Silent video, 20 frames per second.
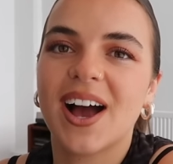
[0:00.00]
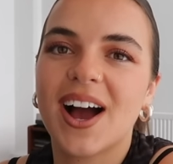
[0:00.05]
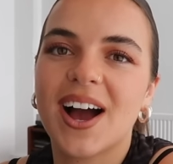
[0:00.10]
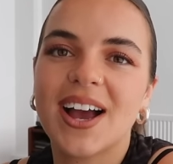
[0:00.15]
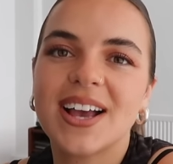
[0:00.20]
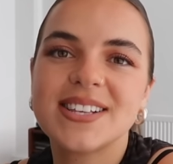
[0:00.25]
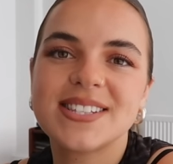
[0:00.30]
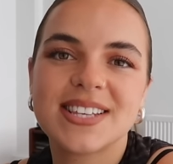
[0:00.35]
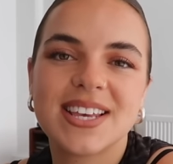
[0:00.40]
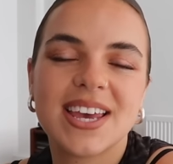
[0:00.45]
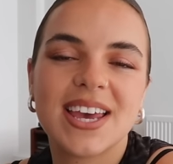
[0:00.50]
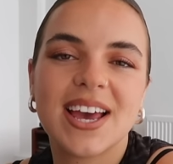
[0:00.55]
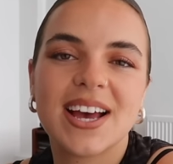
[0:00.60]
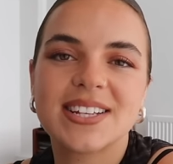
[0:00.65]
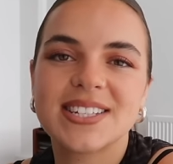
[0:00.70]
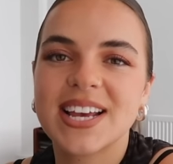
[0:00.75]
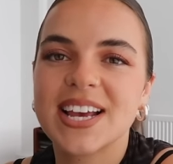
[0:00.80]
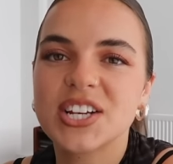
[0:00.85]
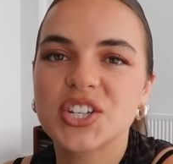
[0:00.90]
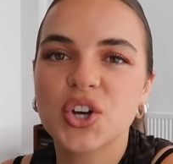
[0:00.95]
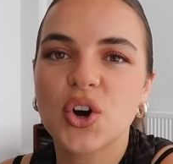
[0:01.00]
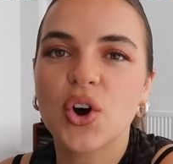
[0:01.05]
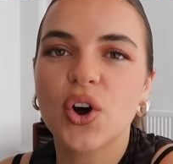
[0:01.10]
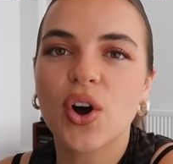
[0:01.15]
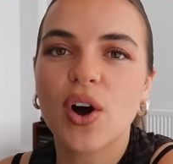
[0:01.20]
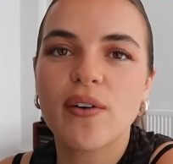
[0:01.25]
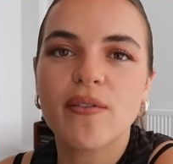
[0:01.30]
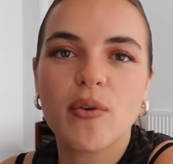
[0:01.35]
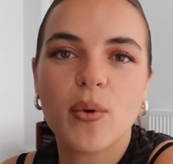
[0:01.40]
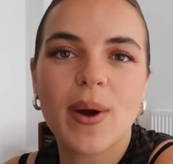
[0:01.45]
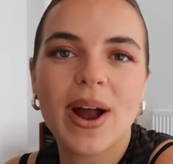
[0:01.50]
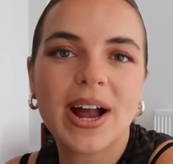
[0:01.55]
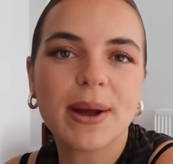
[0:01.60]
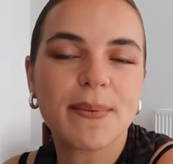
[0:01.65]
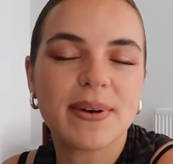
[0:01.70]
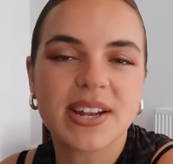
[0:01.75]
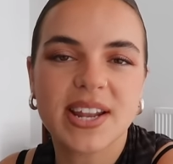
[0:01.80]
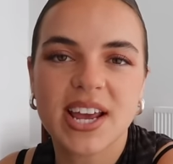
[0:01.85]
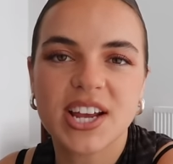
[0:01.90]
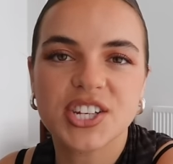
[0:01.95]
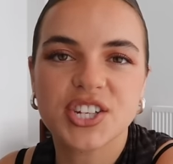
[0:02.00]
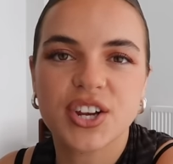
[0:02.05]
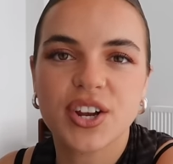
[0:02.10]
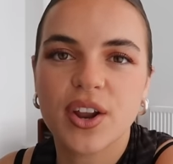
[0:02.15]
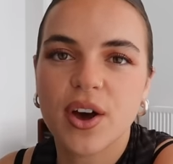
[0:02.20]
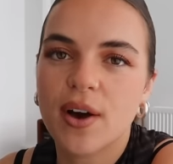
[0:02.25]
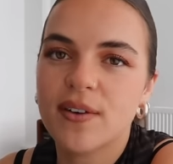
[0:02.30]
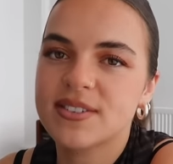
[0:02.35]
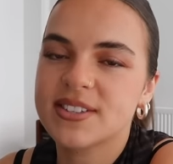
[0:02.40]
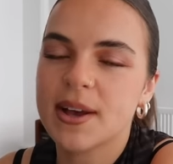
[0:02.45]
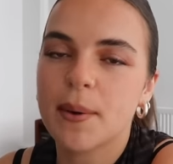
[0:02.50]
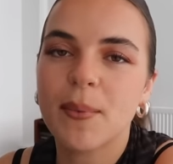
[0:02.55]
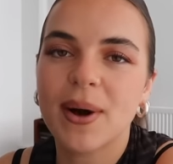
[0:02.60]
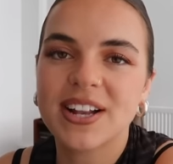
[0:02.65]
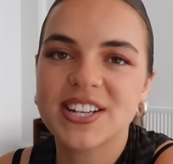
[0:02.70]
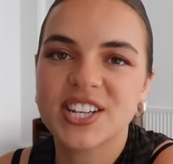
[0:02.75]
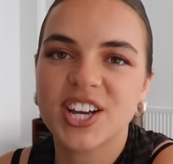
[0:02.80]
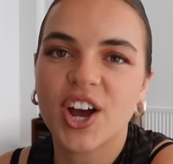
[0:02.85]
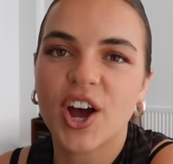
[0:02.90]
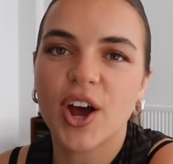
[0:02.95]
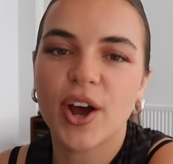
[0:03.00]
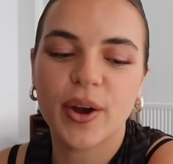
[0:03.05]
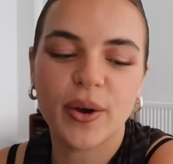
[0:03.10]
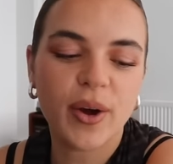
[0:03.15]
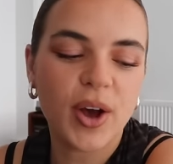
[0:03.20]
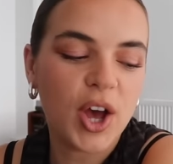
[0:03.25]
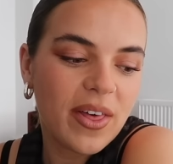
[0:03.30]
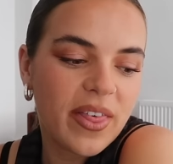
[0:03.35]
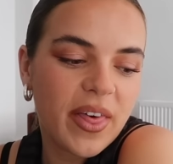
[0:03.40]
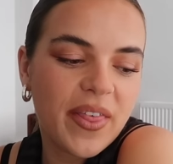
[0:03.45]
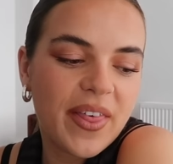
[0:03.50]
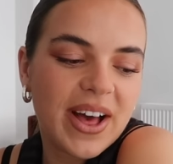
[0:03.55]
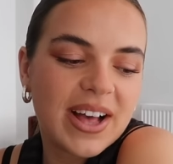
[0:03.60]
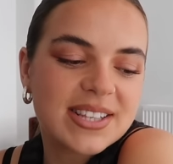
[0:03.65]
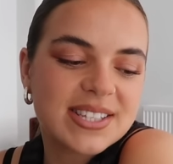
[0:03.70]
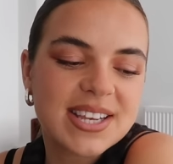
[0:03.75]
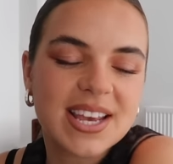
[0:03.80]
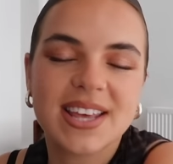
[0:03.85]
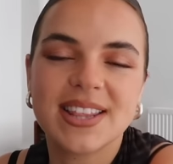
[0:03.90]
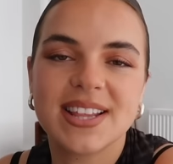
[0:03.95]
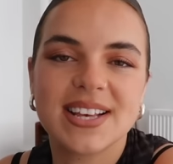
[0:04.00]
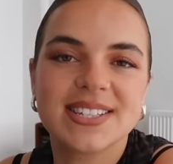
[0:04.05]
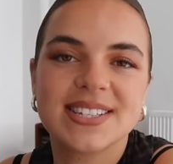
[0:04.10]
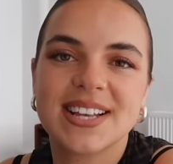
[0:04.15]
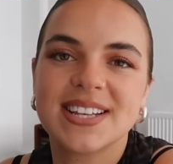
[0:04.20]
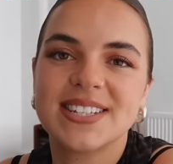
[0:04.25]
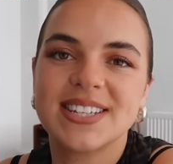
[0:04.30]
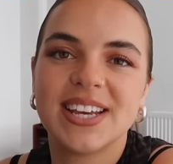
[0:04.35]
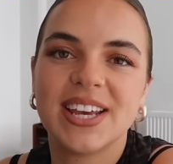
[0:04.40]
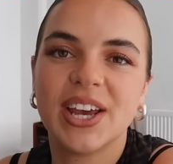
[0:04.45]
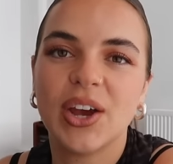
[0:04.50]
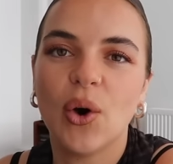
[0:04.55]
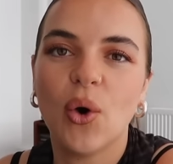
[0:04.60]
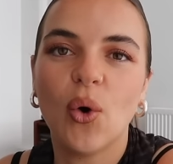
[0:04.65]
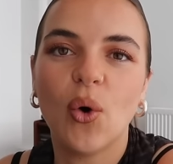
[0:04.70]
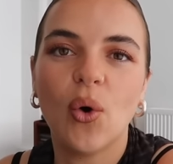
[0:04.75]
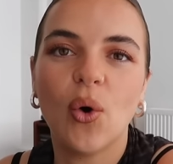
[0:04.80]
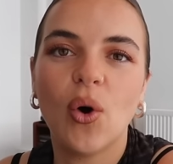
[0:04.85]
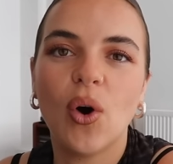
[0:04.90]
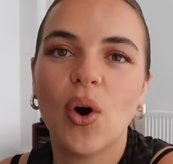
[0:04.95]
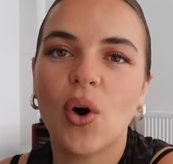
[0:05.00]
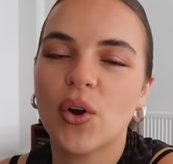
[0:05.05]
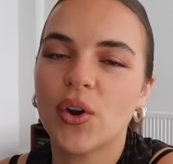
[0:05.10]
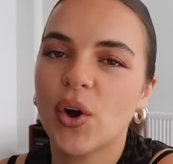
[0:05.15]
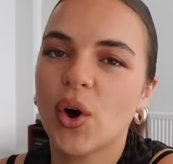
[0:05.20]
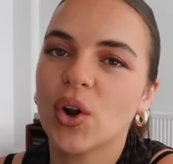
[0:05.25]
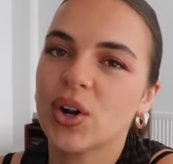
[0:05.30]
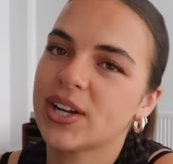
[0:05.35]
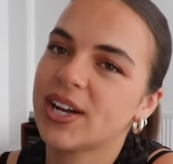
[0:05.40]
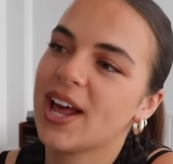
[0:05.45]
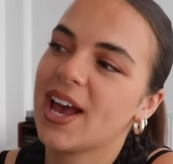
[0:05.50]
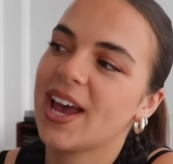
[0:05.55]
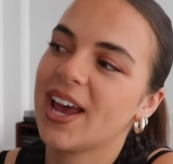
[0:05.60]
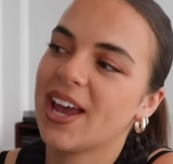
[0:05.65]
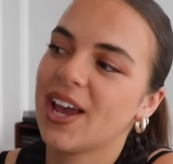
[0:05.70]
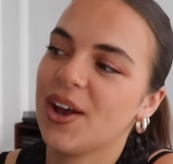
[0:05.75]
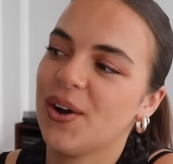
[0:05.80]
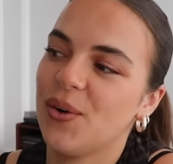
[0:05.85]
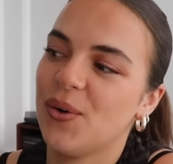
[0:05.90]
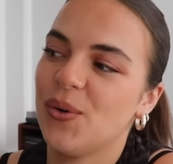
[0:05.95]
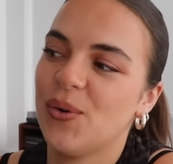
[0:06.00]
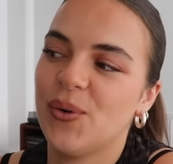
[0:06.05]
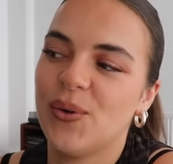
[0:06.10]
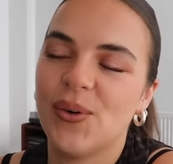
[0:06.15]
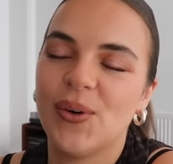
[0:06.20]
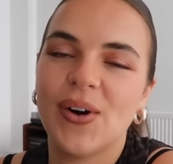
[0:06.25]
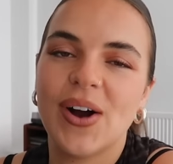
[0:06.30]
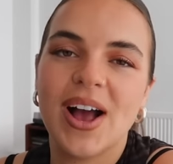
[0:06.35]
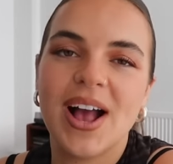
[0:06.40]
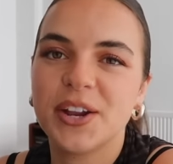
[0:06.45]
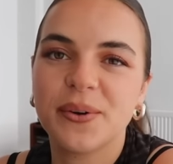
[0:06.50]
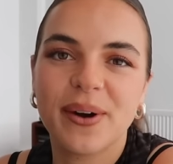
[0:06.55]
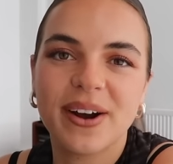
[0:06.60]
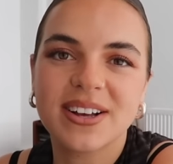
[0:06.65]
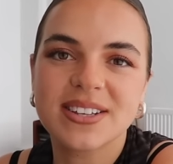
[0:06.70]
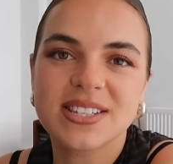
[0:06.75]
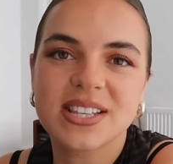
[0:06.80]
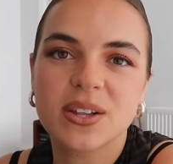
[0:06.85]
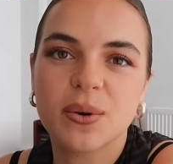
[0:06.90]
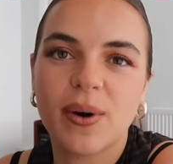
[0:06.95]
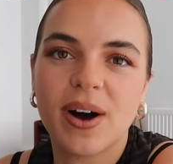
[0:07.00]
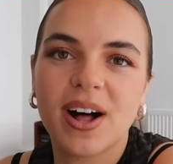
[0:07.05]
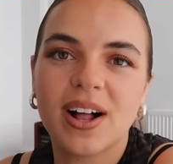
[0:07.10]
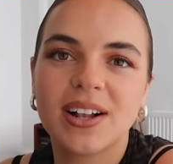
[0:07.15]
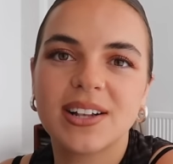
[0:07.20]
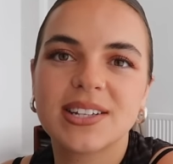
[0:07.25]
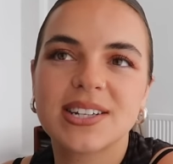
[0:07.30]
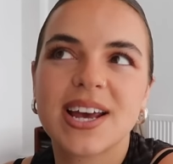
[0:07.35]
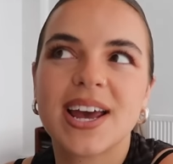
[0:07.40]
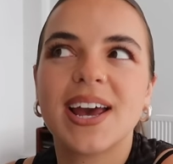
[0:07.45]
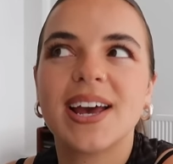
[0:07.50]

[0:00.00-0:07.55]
I see a TikTok of a recommendation of somewhere to go, whether that's in the city or on holiday or anywhere else in the world,